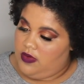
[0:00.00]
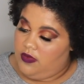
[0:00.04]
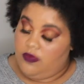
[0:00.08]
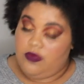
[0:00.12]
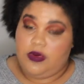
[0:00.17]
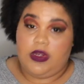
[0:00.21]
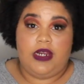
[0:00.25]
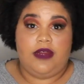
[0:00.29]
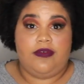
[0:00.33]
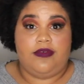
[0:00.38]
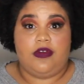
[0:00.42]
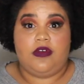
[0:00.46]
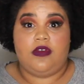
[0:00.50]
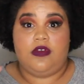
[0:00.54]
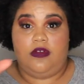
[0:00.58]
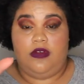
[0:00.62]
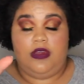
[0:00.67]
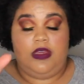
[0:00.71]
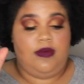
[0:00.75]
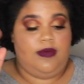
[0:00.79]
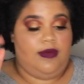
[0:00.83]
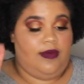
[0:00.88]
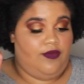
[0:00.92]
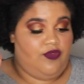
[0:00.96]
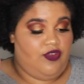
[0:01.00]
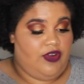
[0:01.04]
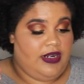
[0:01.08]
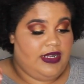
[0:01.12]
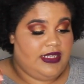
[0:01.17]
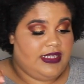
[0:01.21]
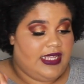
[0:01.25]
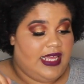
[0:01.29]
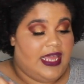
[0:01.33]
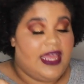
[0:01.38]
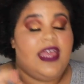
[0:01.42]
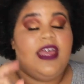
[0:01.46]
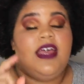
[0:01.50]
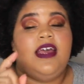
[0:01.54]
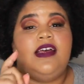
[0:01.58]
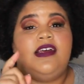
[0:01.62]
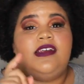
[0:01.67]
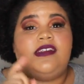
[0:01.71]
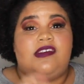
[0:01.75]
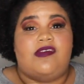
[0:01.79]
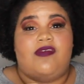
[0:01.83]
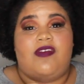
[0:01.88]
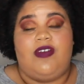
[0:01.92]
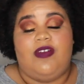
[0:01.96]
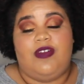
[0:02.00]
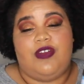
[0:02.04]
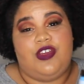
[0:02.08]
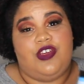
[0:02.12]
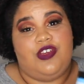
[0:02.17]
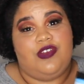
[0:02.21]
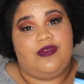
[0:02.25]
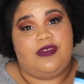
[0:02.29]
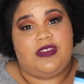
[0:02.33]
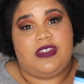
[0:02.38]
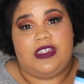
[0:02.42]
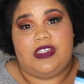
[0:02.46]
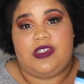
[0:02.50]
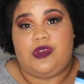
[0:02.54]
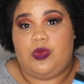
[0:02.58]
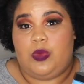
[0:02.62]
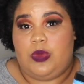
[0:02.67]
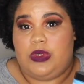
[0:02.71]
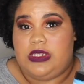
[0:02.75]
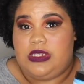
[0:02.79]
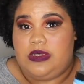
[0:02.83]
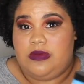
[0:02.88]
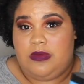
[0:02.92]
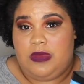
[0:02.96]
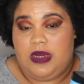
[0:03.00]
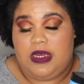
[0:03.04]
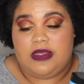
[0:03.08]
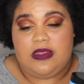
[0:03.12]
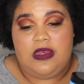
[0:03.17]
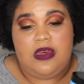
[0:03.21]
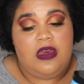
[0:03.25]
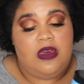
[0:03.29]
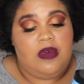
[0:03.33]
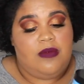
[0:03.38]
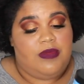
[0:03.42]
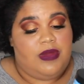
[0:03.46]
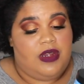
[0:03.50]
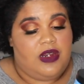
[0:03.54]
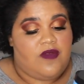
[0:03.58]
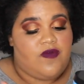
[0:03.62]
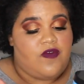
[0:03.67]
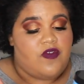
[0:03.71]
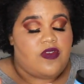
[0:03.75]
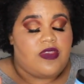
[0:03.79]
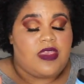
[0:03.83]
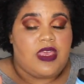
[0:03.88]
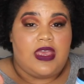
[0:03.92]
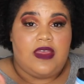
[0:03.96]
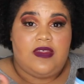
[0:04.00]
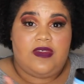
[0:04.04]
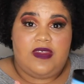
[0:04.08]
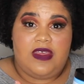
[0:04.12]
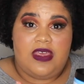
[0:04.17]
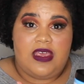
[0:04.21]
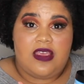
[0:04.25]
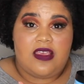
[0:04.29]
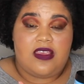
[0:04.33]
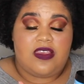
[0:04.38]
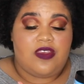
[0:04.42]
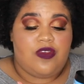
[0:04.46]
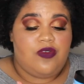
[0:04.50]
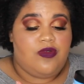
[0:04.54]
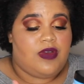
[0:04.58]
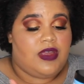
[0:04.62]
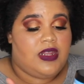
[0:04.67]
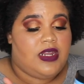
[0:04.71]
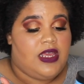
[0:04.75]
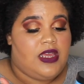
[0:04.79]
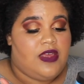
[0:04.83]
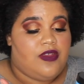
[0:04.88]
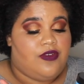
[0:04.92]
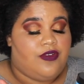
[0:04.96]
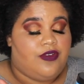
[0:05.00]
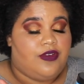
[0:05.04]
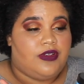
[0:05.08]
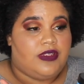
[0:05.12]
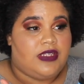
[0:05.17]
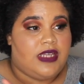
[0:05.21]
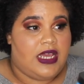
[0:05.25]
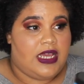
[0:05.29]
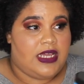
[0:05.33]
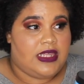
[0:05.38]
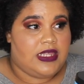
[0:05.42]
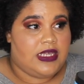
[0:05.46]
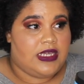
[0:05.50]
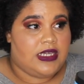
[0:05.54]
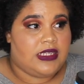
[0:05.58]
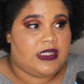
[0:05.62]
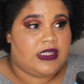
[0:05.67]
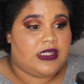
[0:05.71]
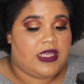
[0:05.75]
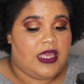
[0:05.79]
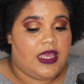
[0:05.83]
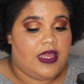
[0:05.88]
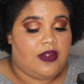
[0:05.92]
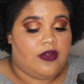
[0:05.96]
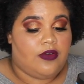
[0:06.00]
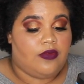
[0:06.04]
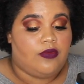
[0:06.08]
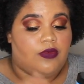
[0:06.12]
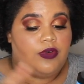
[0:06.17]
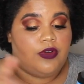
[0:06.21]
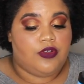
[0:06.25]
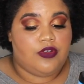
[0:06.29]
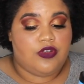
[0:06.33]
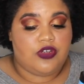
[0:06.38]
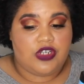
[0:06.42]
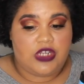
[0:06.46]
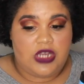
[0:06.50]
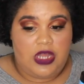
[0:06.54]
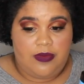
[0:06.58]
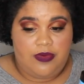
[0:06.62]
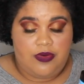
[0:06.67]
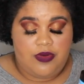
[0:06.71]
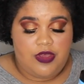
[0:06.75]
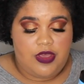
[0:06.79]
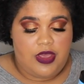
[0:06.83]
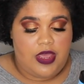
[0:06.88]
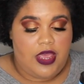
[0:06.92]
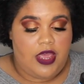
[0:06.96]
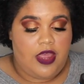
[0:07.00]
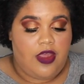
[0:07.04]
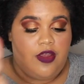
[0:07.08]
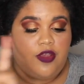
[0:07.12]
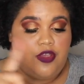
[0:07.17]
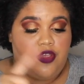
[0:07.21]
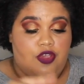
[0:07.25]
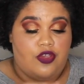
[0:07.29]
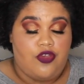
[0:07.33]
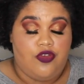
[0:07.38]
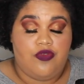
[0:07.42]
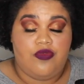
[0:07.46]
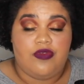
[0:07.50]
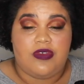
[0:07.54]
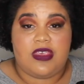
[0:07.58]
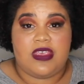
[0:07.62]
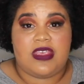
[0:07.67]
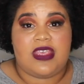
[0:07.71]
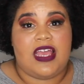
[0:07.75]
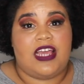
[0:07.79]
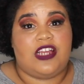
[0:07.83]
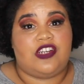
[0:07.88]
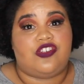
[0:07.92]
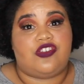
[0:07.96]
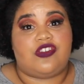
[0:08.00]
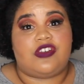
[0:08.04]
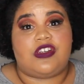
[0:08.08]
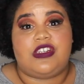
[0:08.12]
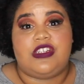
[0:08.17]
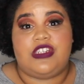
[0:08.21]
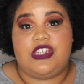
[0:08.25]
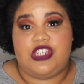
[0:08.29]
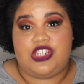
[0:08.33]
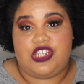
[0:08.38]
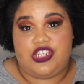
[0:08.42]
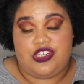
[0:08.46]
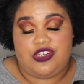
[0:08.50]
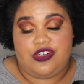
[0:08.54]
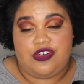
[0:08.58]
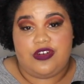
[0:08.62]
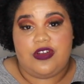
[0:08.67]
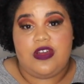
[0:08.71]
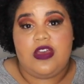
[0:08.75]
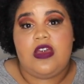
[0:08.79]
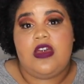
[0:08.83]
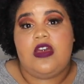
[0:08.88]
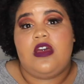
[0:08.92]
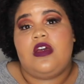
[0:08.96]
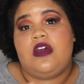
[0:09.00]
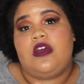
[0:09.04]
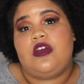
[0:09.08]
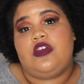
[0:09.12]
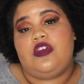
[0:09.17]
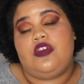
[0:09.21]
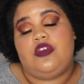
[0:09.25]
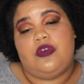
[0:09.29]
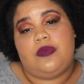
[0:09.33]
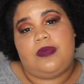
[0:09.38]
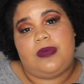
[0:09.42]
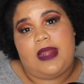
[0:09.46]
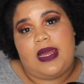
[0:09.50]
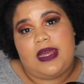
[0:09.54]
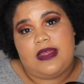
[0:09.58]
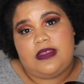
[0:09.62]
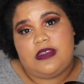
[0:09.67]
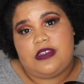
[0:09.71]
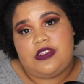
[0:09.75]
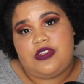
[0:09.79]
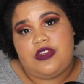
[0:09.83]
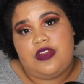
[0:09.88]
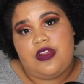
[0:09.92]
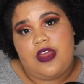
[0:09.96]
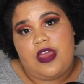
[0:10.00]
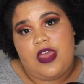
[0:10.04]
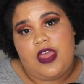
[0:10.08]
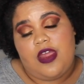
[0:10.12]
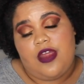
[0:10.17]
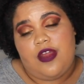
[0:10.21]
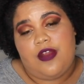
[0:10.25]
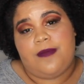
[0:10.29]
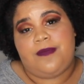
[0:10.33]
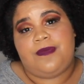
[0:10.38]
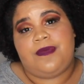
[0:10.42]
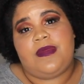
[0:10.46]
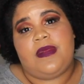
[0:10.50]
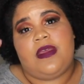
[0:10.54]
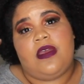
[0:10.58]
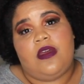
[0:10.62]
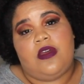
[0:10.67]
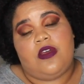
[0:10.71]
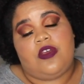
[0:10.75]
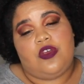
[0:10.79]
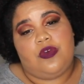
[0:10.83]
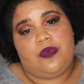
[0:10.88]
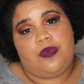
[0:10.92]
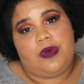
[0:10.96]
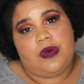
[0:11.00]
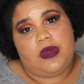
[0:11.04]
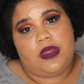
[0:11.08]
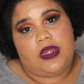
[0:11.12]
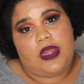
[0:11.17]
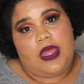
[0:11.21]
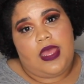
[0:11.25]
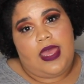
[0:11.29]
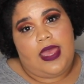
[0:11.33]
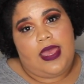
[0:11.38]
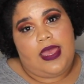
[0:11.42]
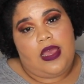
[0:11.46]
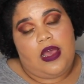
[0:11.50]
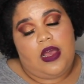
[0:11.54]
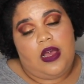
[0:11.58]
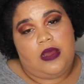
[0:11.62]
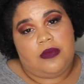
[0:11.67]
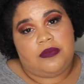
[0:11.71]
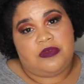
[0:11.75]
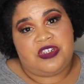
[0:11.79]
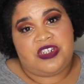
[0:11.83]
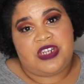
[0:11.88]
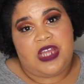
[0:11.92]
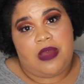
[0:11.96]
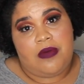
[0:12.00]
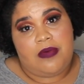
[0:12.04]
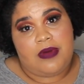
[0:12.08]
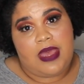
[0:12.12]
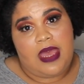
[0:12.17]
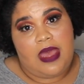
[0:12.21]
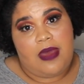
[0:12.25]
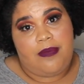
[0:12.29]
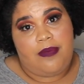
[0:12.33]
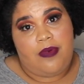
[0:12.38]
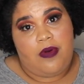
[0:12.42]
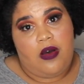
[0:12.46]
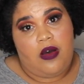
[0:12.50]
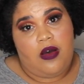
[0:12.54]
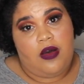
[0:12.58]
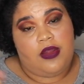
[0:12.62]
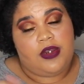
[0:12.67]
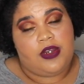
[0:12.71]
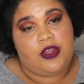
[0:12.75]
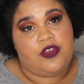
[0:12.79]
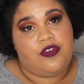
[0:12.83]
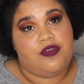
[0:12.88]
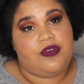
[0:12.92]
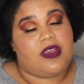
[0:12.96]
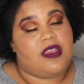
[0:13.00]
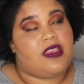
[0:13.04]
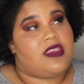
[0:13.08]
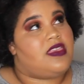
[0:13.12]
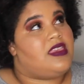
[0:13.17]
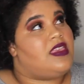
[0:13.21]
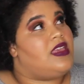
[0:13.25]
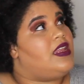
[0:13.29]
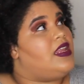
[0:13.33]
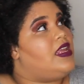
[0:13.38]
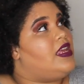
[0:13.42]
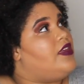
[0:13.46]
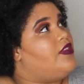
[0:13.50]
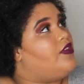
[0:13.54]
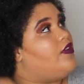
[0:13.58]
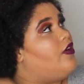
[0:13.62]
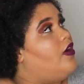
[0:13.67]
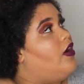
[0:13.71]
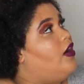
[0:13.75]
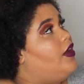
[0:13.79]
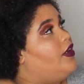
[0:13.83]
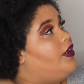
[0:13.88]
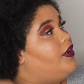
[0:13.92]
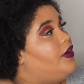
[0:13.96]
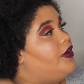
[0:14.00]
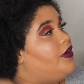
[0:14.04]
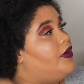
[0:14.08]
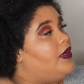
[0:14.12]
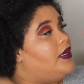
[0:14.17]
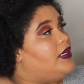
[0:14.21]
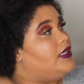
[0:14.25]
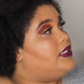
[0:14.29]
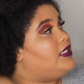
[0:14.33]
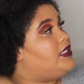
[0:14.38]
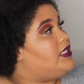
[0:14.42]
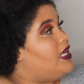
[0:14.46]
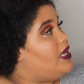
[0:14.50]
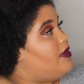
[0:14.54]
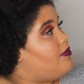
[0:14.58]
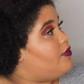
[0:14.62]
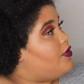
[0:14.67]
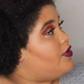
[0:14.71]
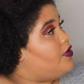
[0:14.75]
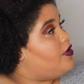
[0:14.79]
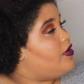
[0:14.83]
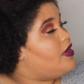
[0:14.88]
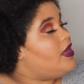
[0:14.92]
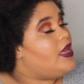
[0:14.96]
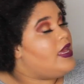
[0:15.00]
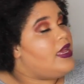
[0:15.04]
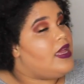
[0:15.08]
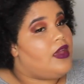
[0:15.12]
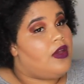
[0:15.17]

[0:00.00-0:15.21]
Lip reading: Whatever, you get what I'm trying to say. So I only use this once a month. But if you take this, you can either take this and, well, you shampoo your hair, you use this as your conditioner, you apply this to your hair, you put a shower cap on, and you can sit either under a steamer